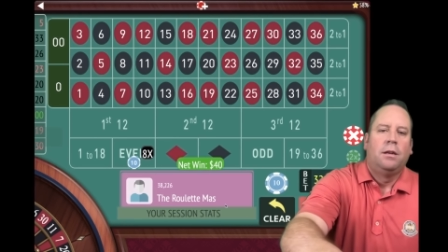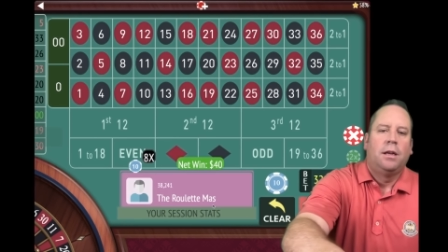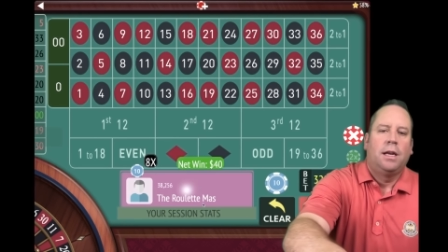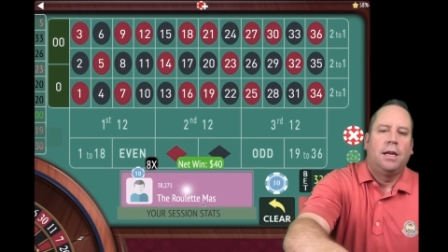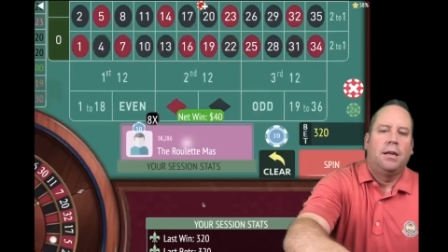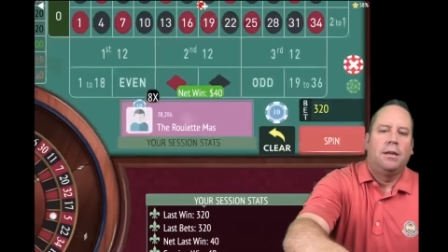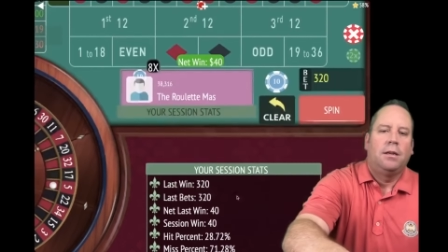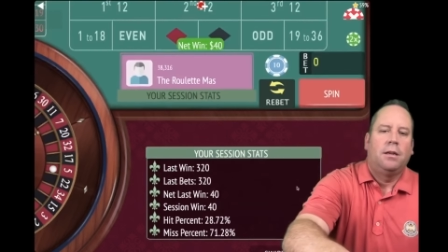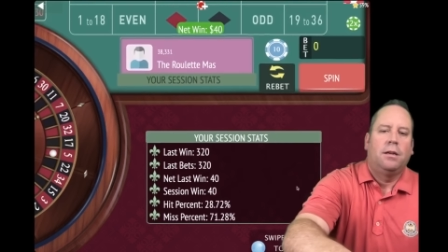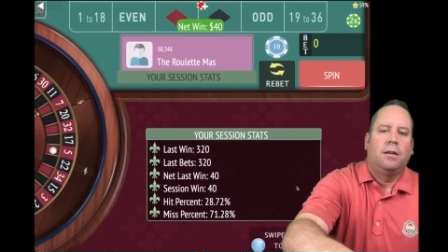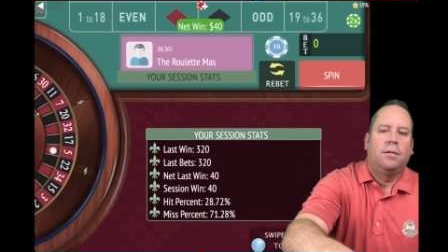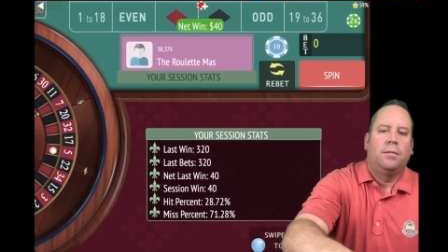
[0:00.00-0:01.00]
And
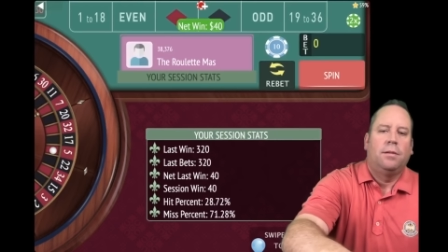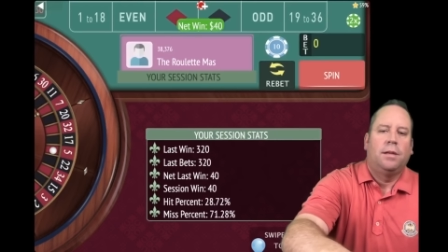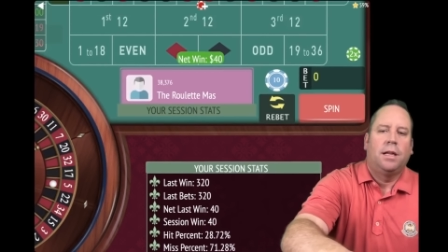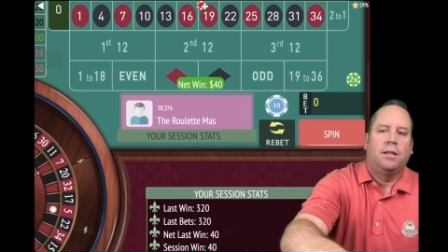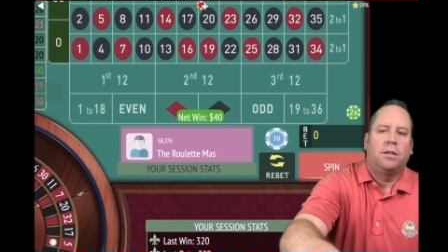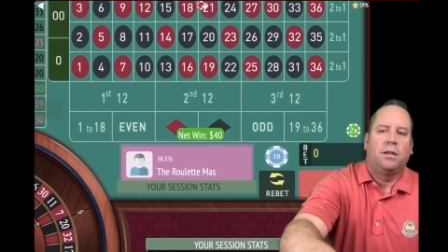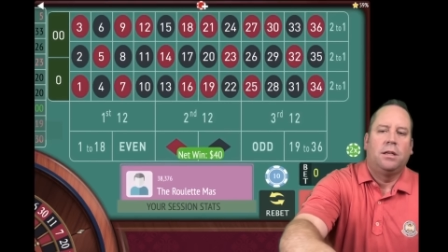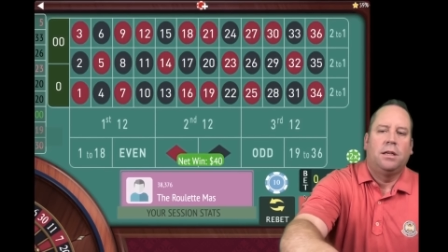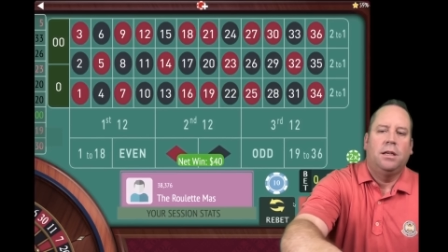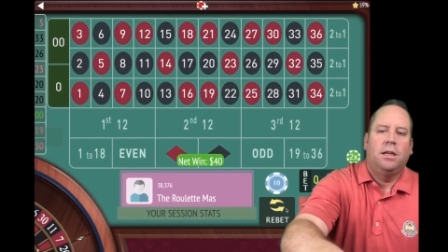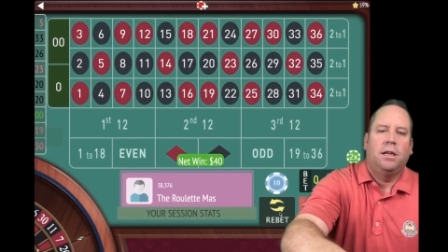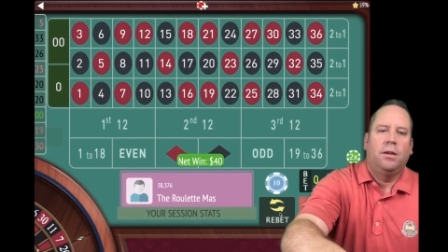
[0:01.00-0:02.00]
uh, that's
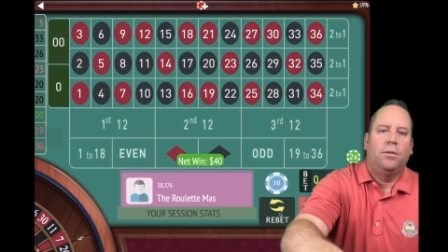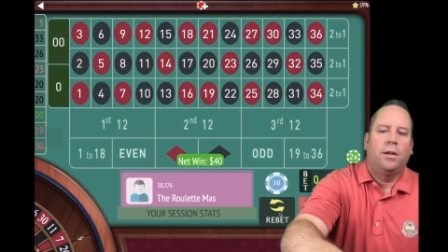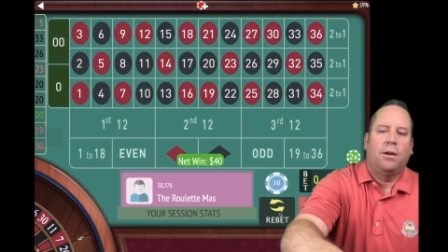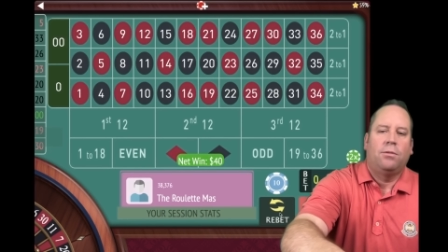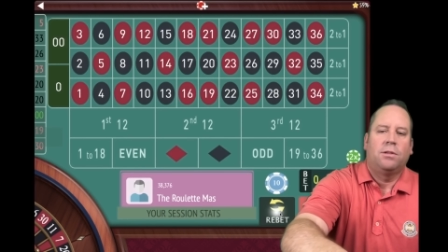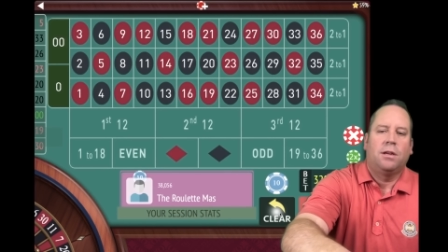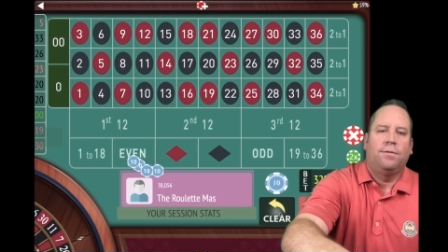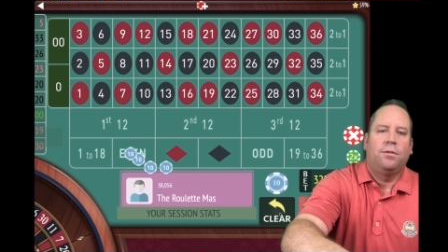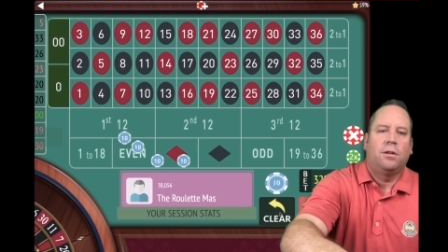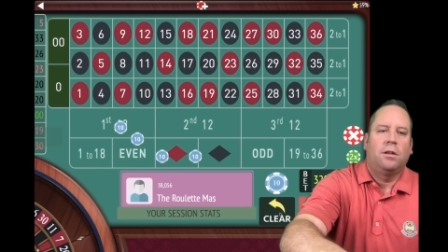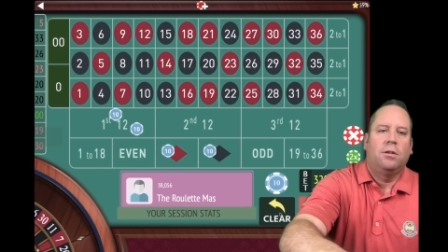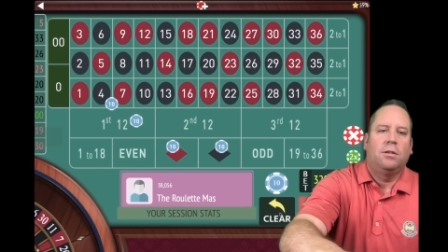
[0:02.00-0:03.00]
good. And that was awful
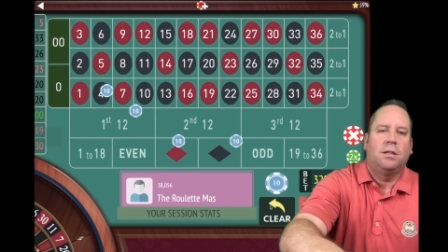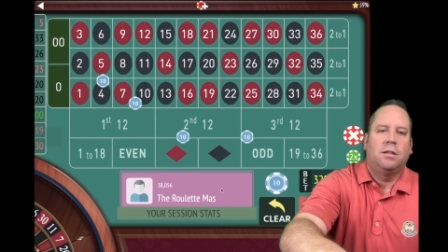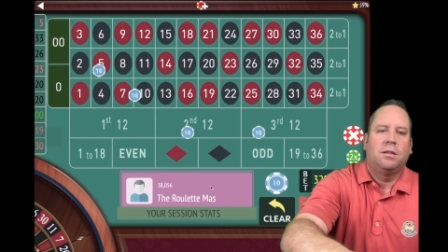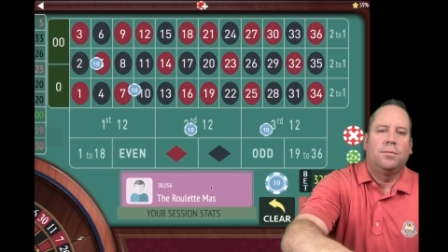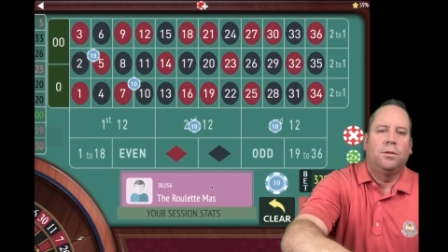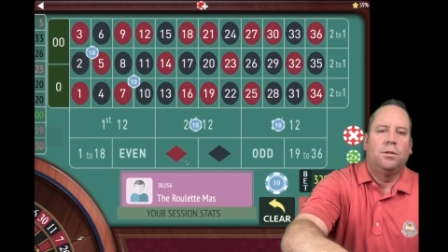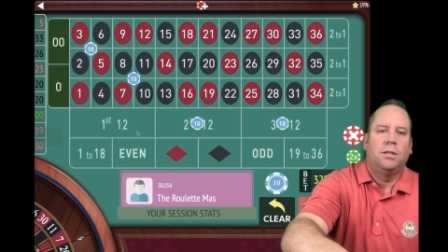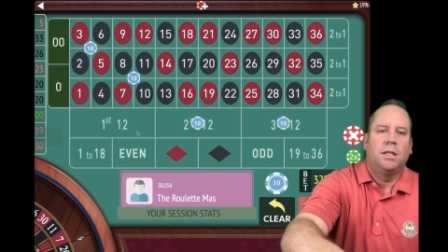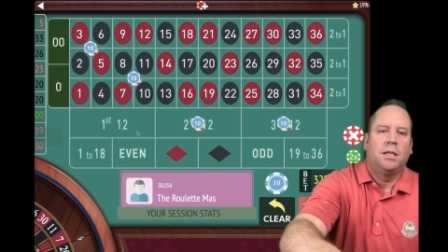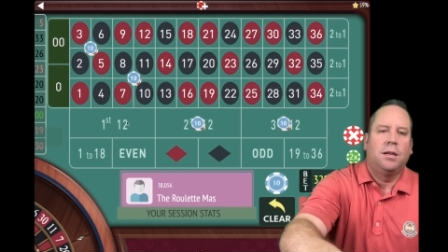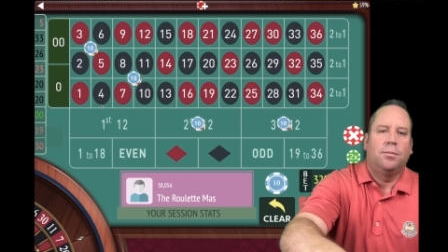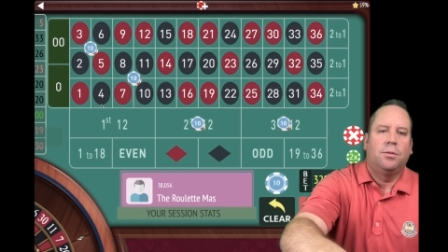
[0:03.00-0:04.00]
close to some
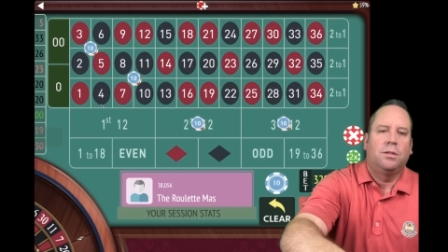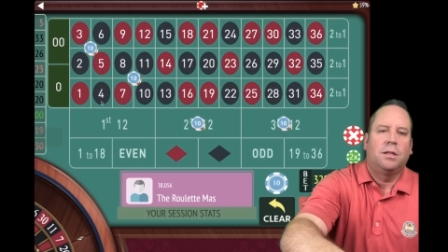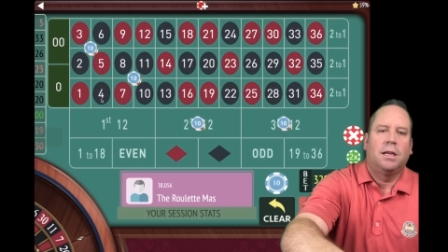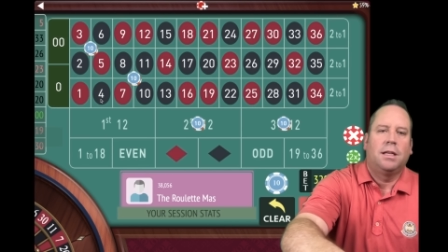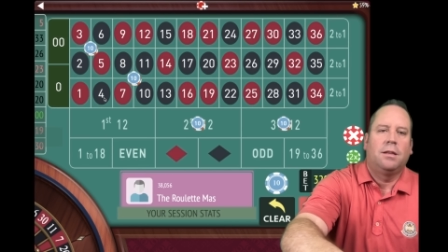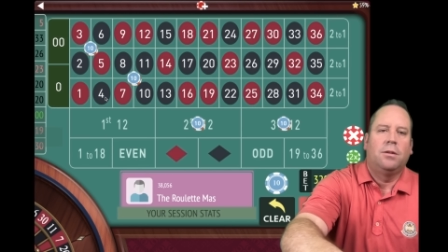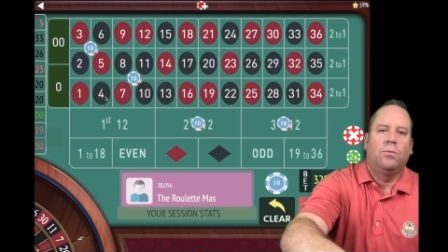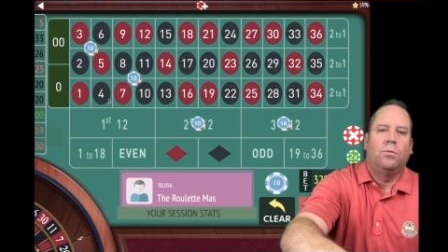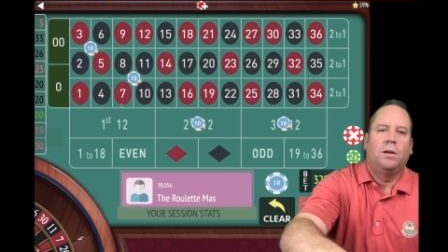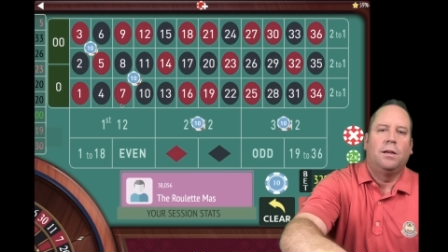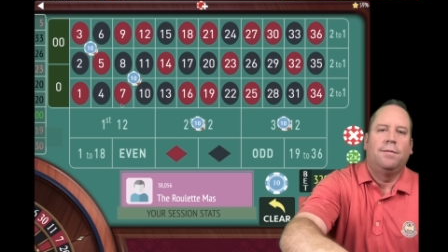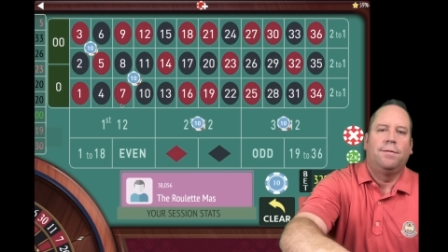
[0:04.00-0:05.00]
losing numbers like the
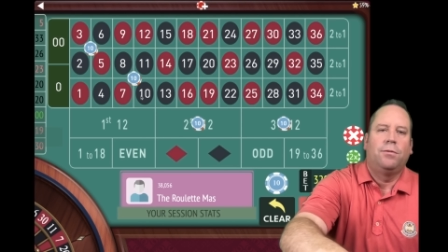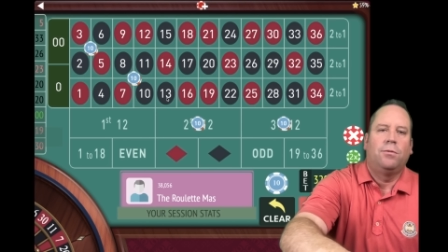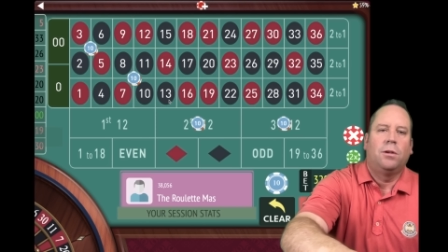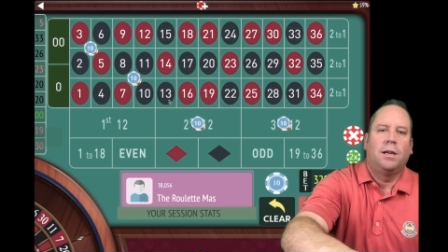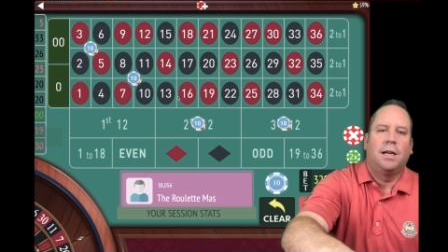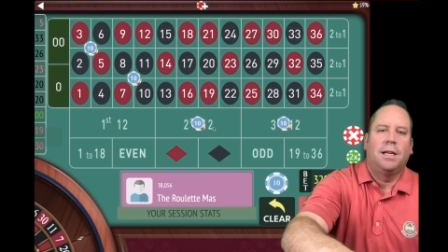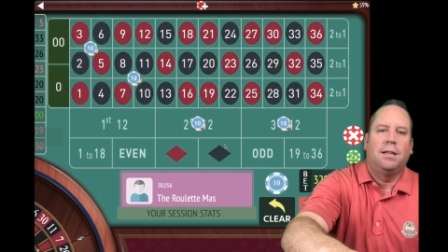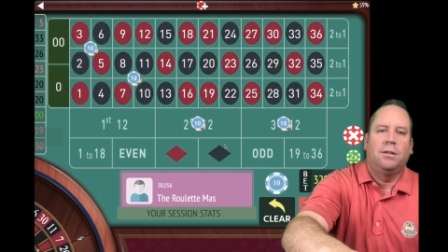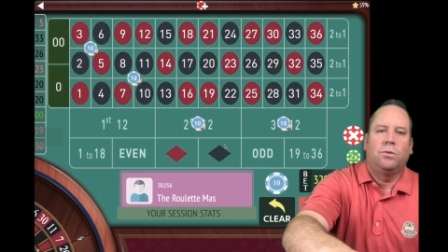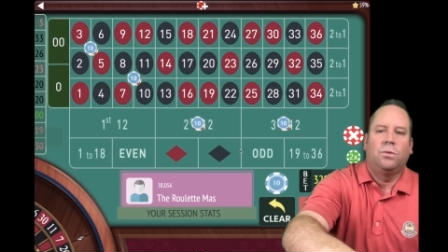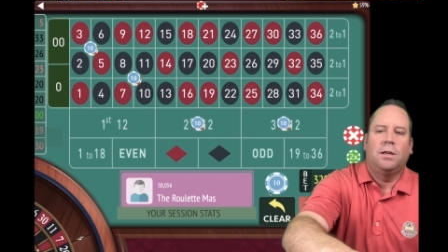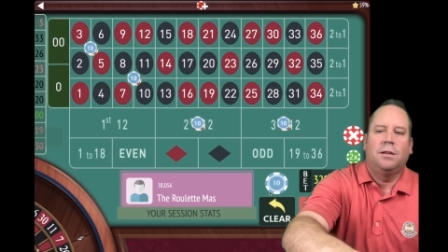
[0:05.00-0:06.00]
one, four, nine, and
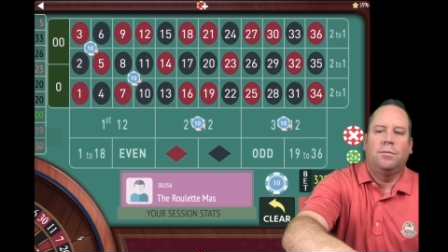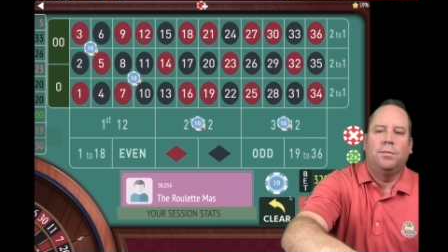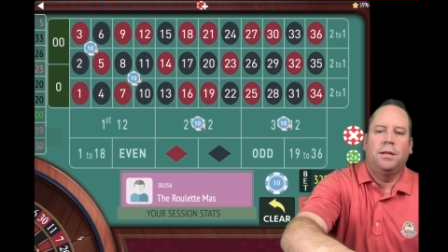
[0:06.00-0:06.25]
12.